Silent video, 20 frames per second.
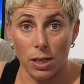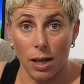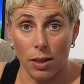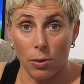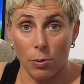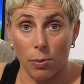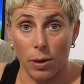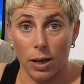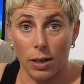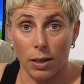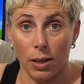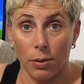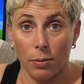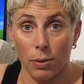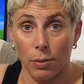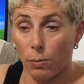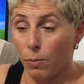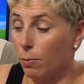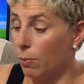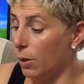another one that
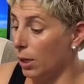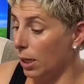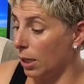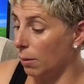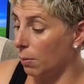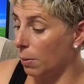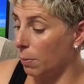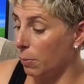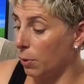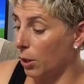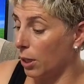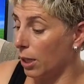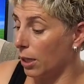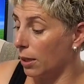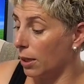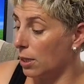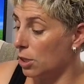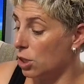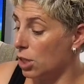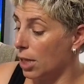we're going to be putting
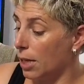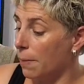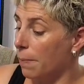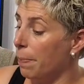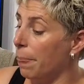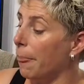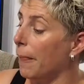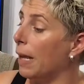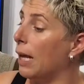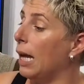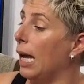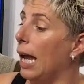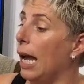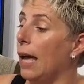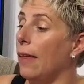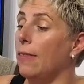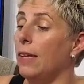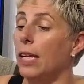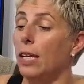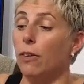in this year.
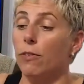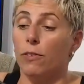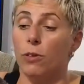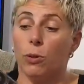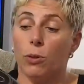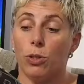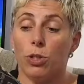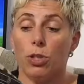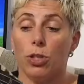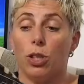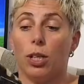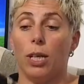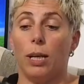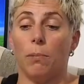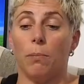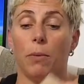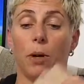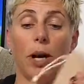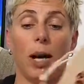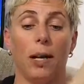And then of course you
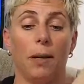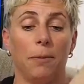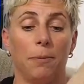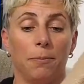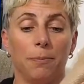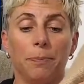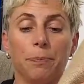get my